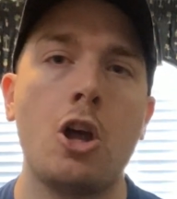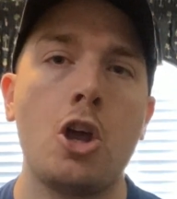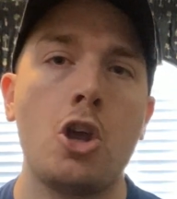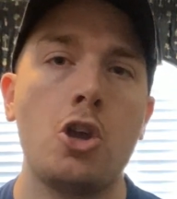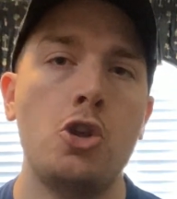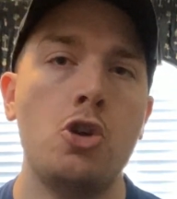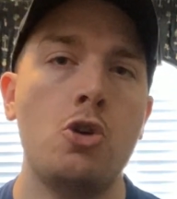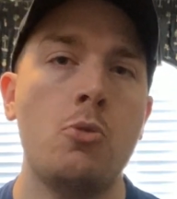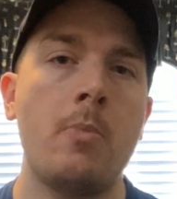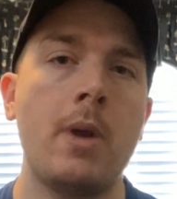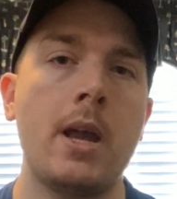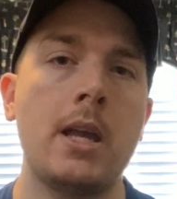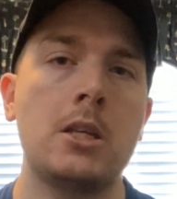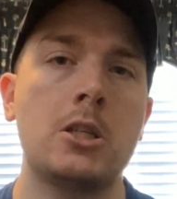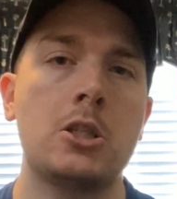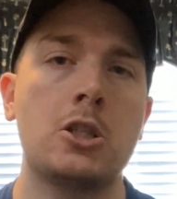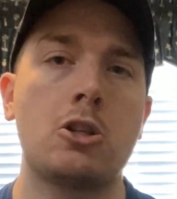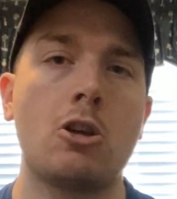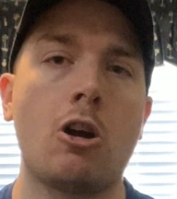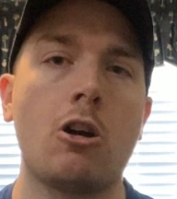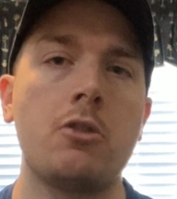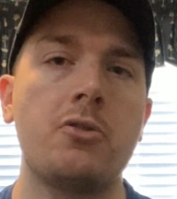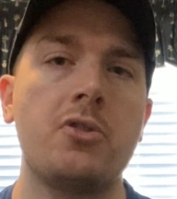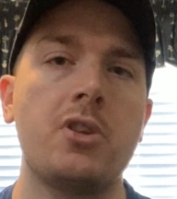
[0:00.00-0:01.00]
You may
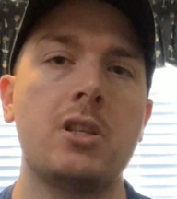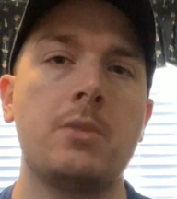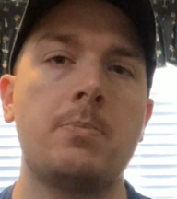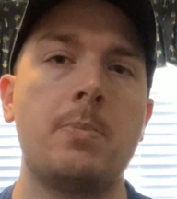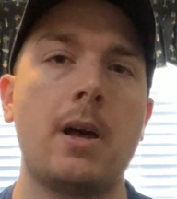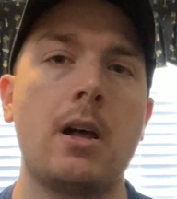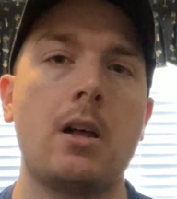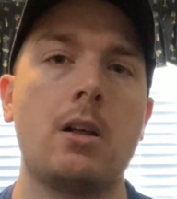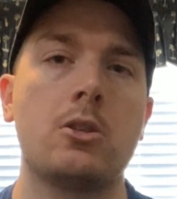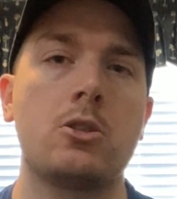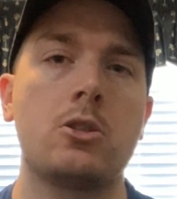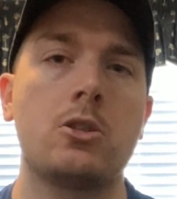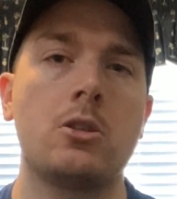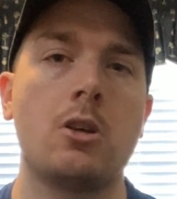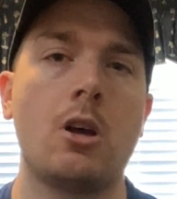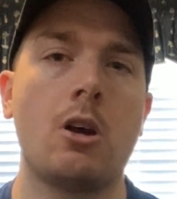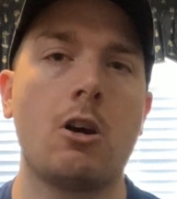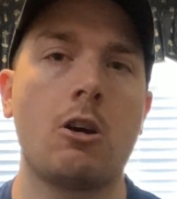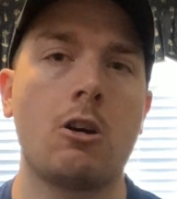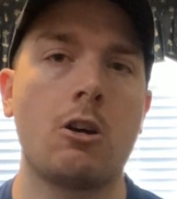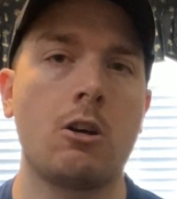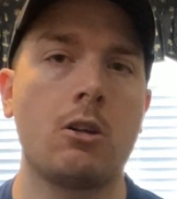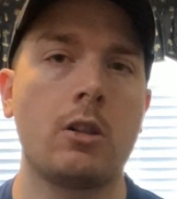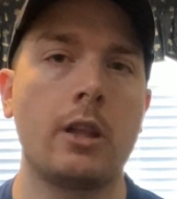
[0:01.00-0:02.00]
start the spell
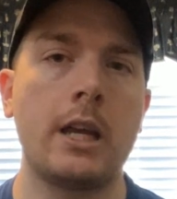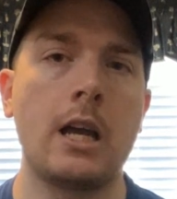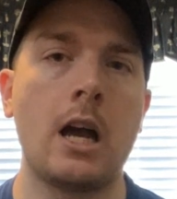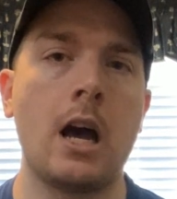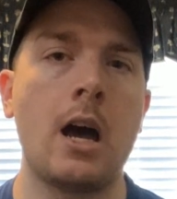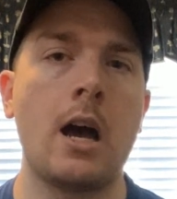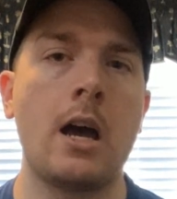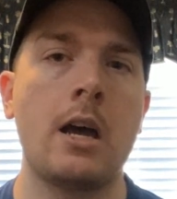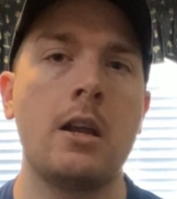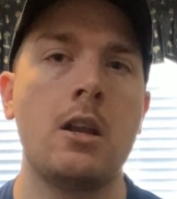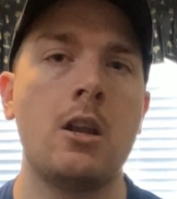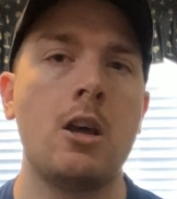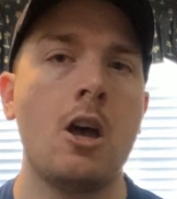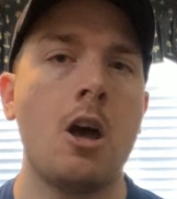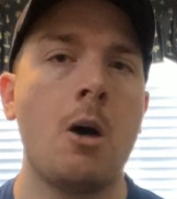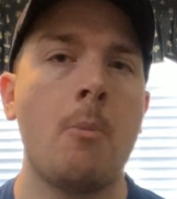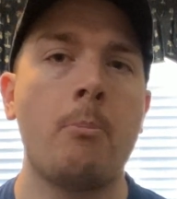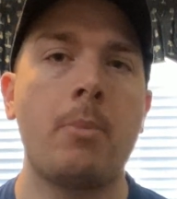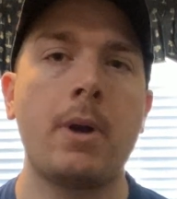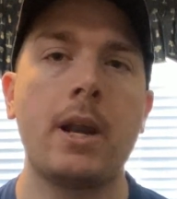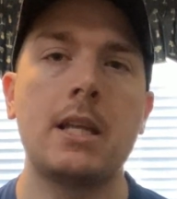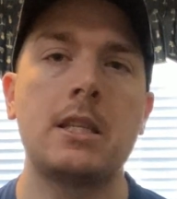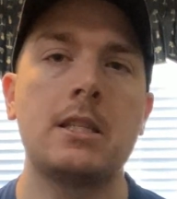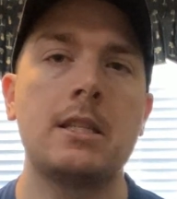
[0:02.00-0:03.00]
early on,
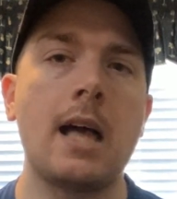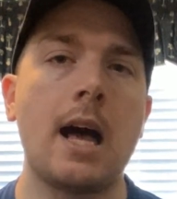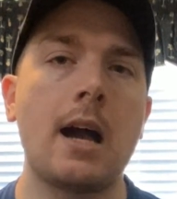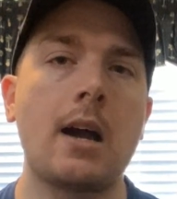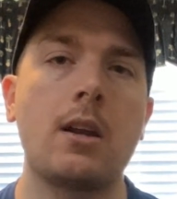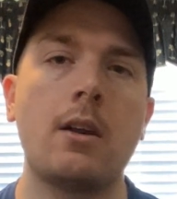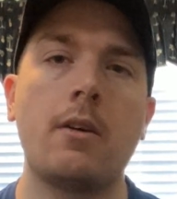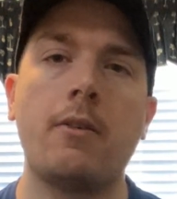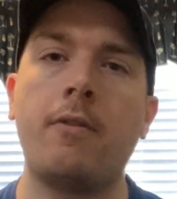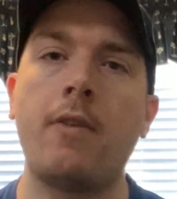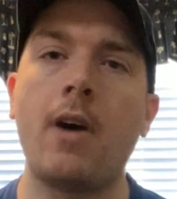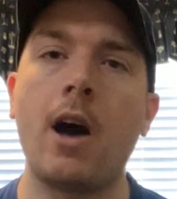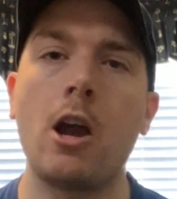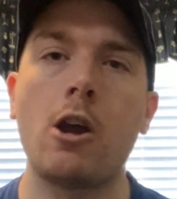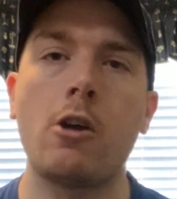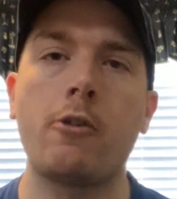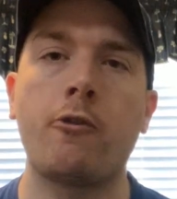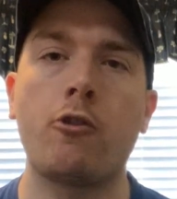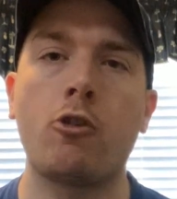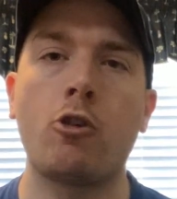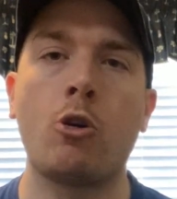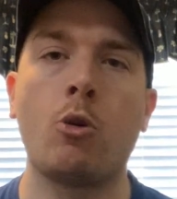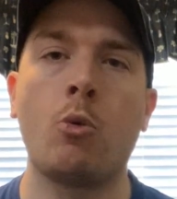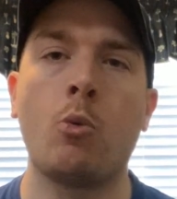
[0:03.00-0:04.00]
but it's not going to fire
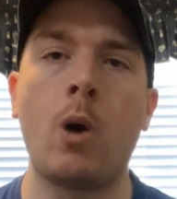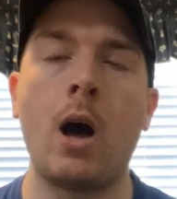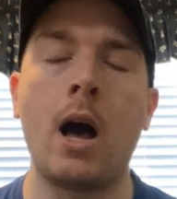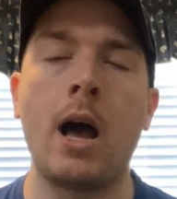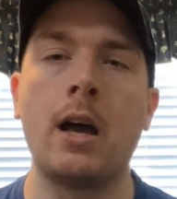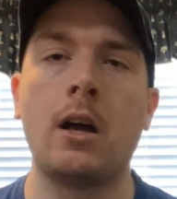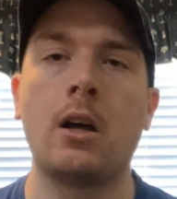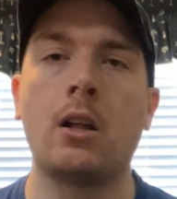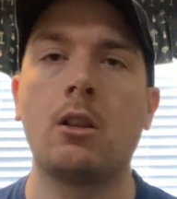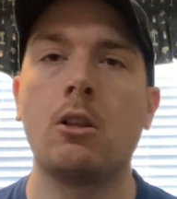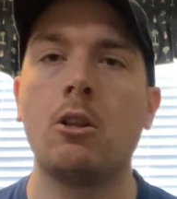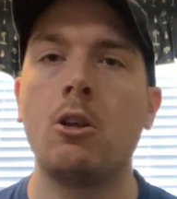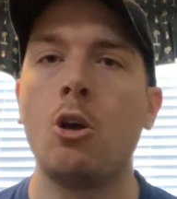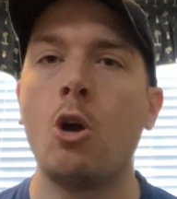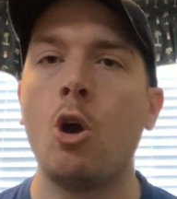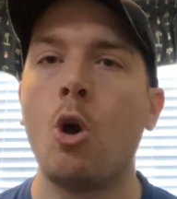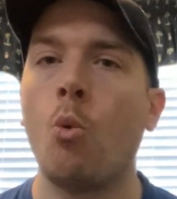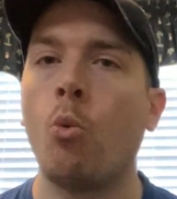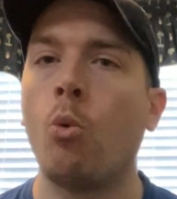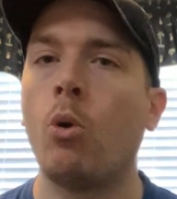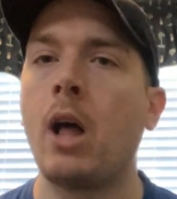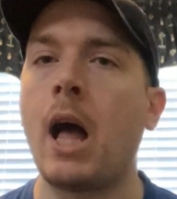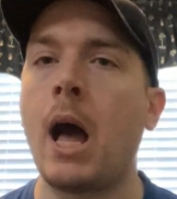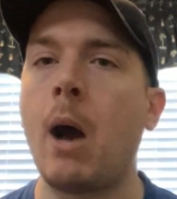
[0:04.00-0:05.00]
for a while.
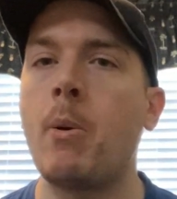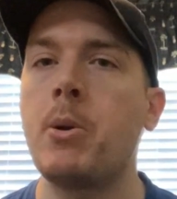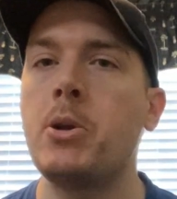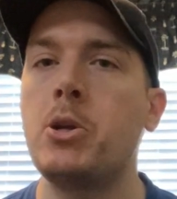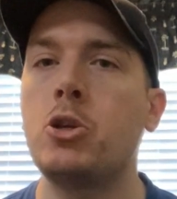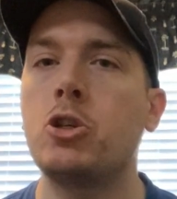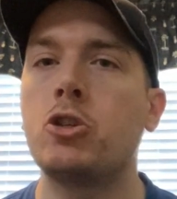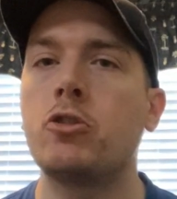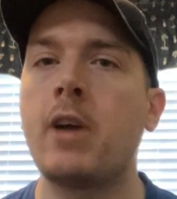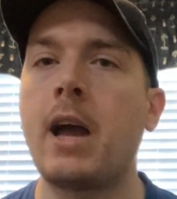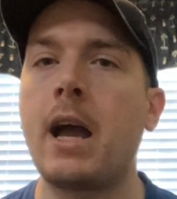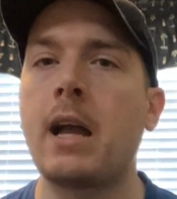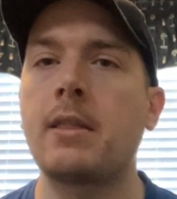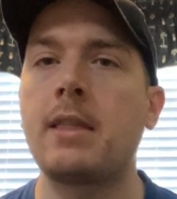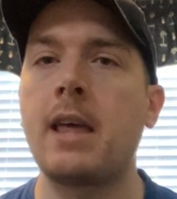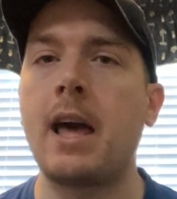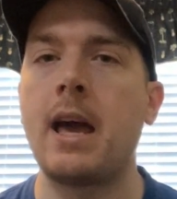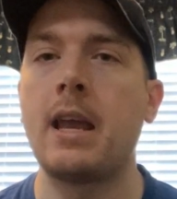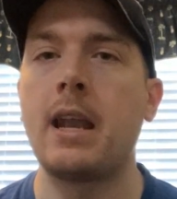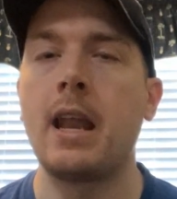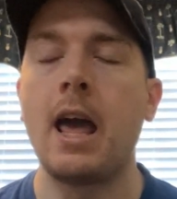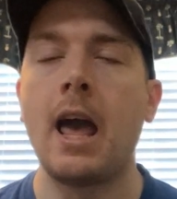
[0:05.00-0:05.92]
Well, how would you track that?